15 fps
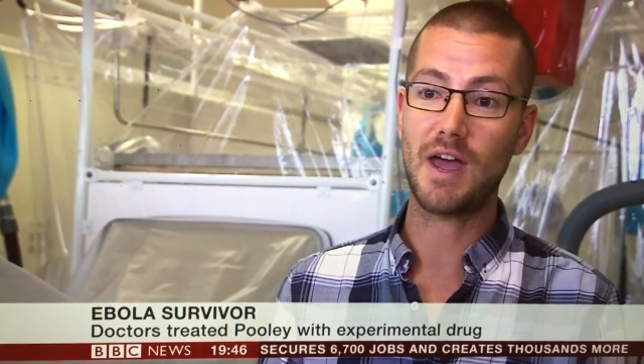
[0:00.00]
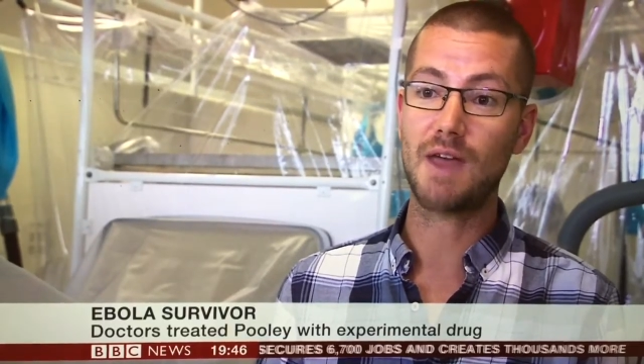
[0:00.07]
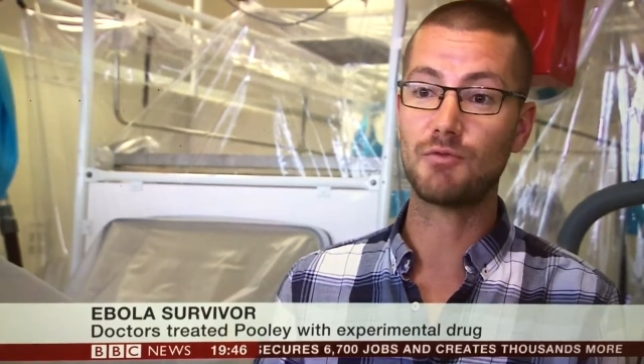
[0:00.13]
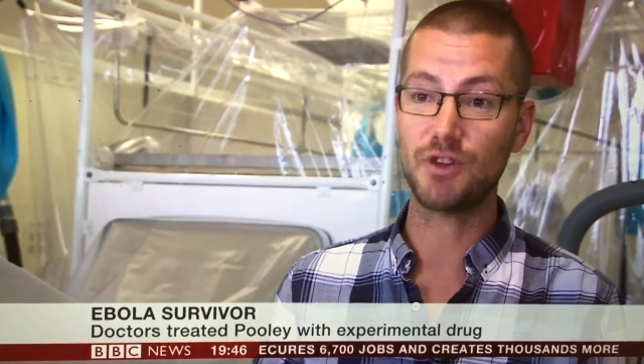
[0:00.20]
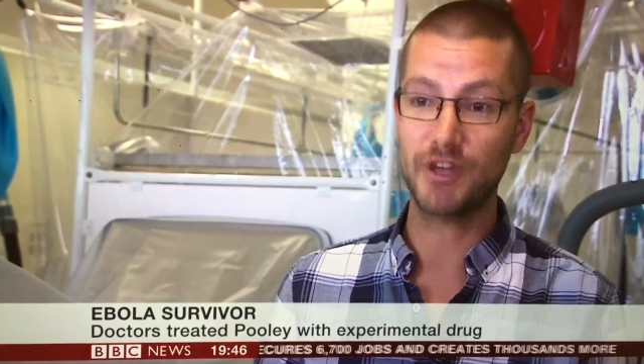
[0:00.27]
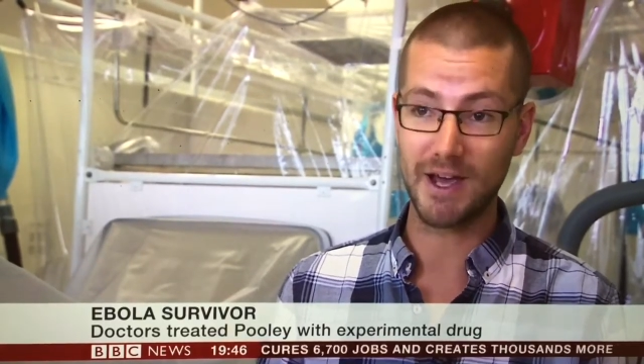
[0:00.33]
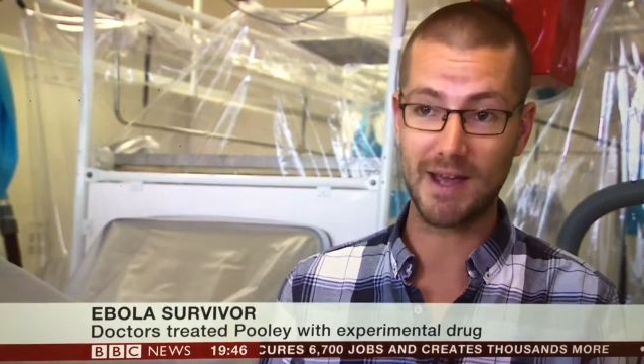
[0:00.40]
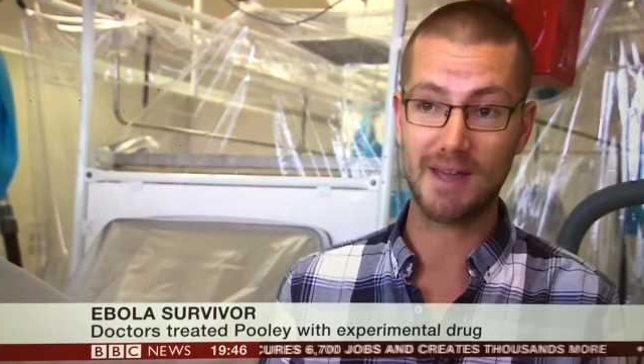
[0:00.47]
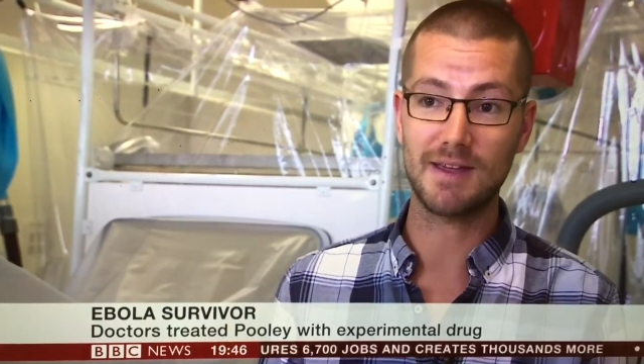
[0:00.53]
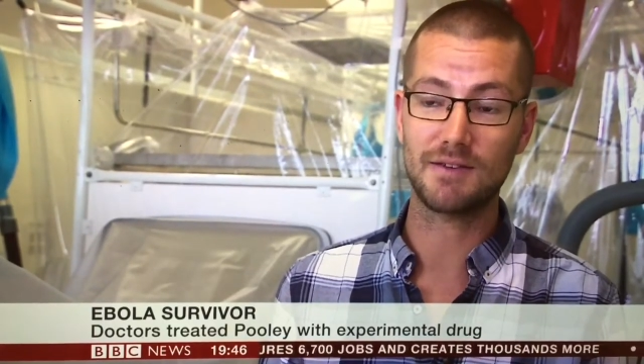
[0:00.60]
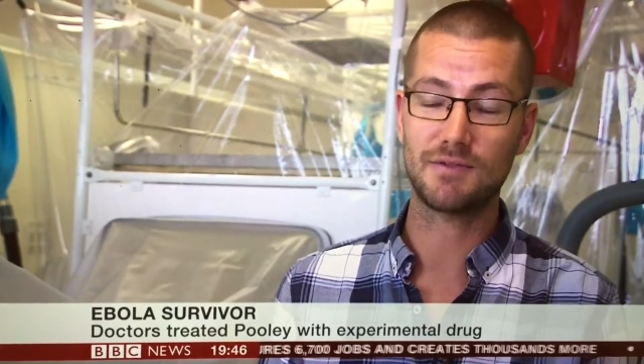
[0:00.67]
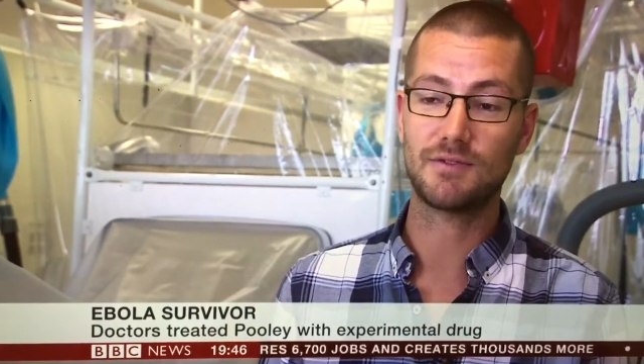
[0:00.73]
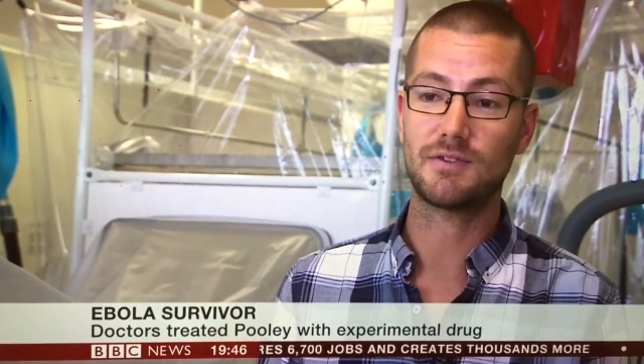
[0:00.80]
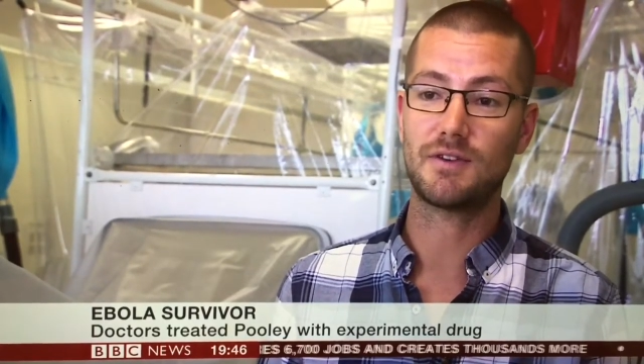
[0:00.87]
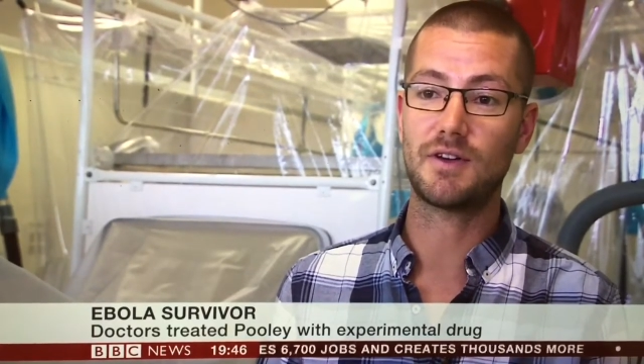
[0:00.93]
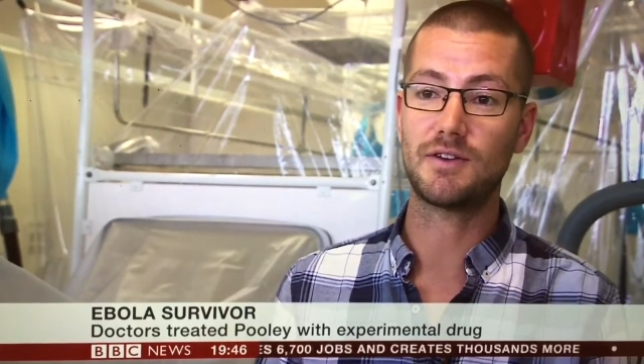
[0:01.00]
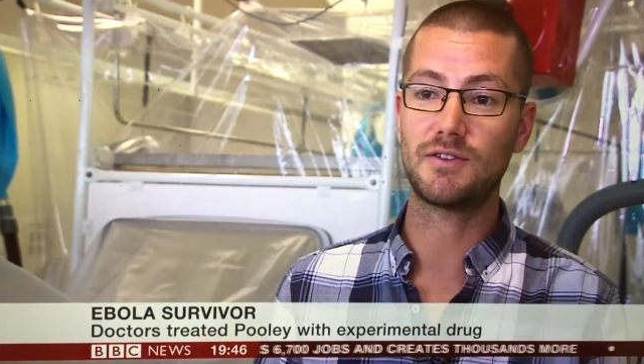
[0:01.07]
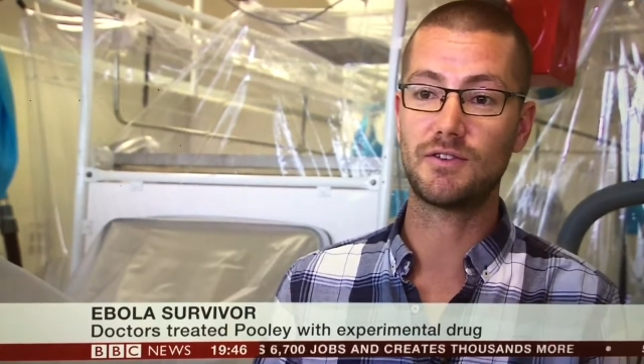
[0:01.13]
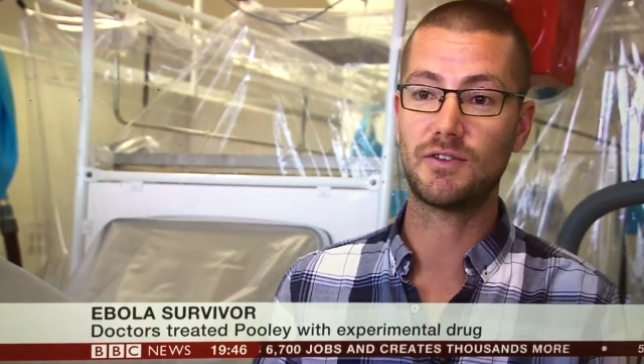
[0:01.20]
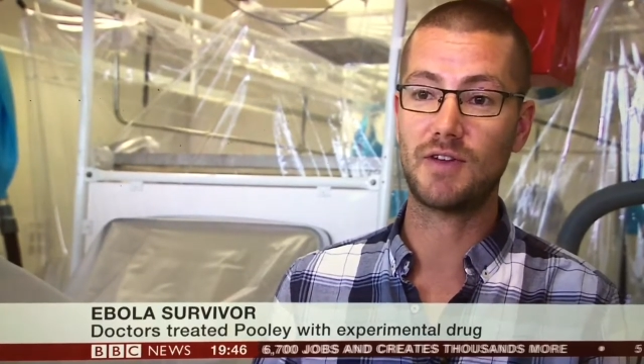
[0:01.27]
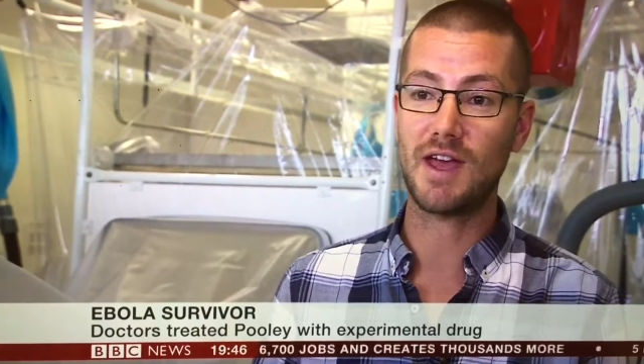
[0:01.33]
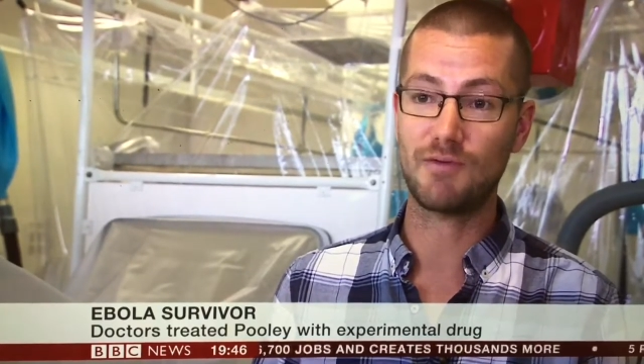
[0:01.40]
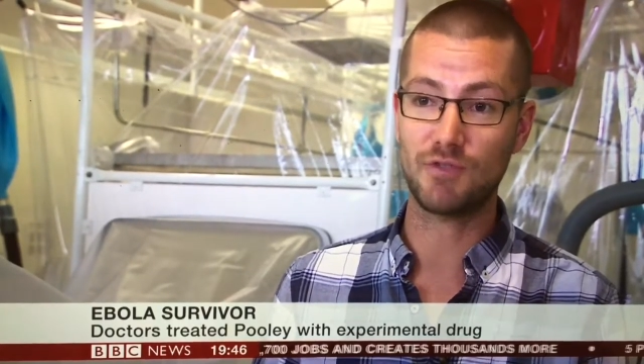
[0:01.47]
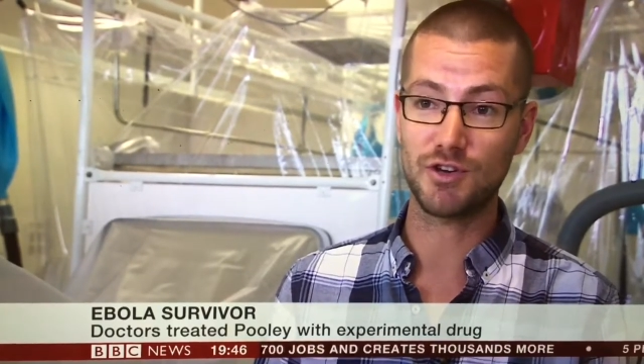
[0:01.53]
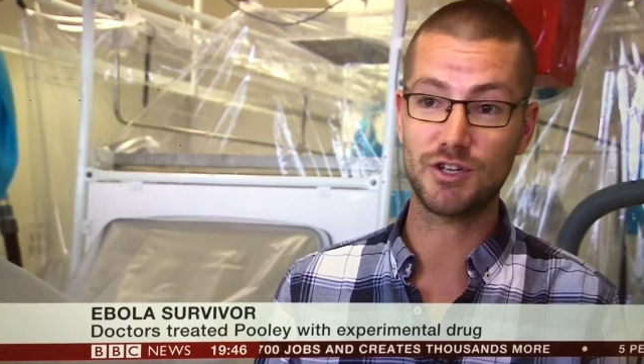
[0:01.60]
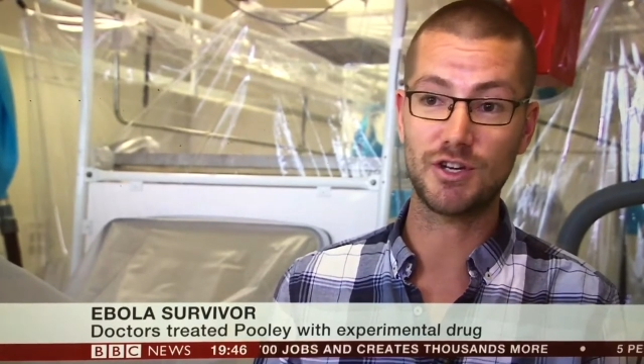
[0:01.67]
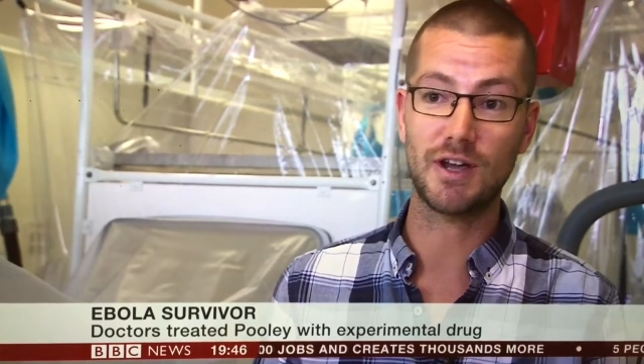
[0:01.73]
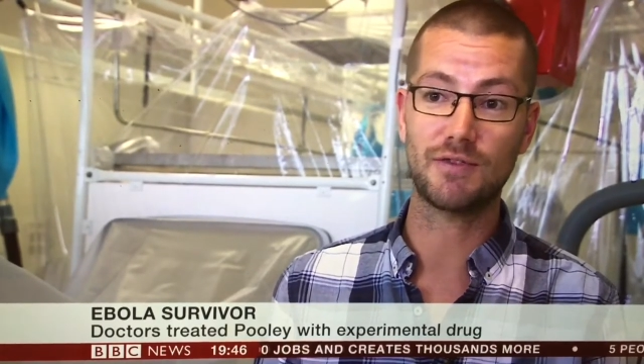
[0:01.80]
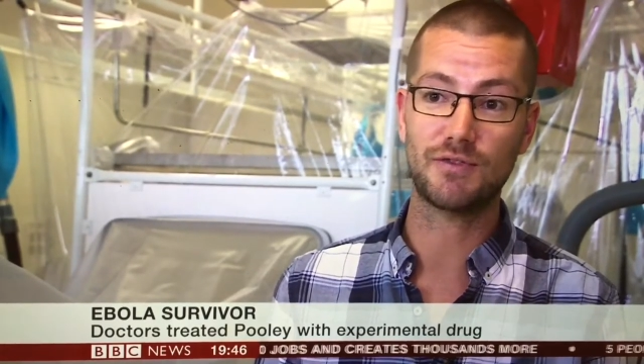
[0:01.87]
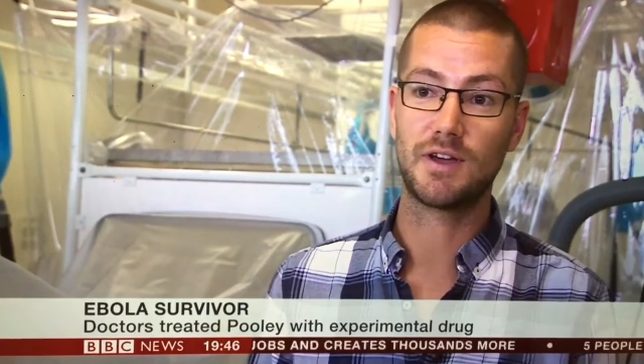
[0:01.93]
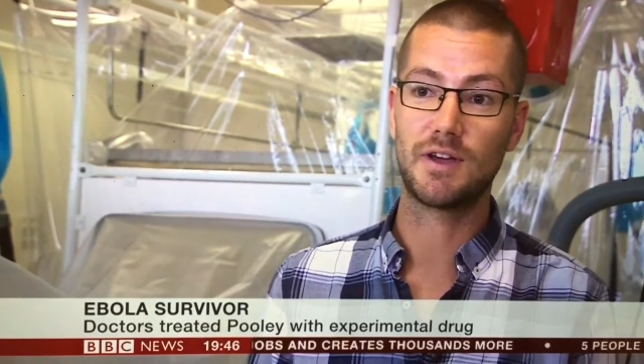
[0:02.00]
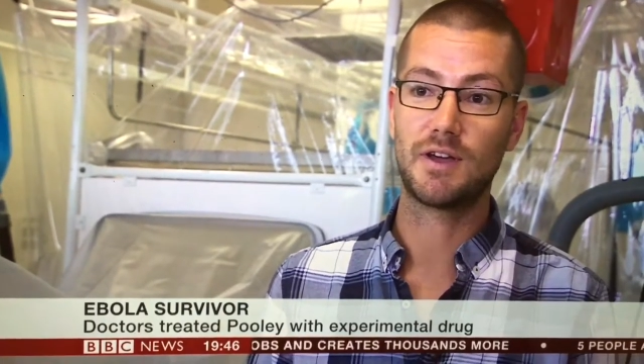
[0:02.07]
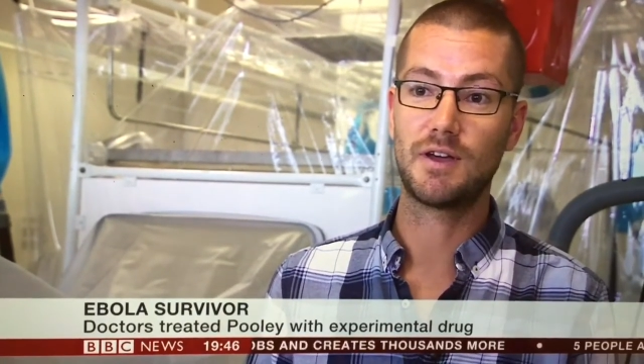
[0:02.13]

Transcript: every day and every shift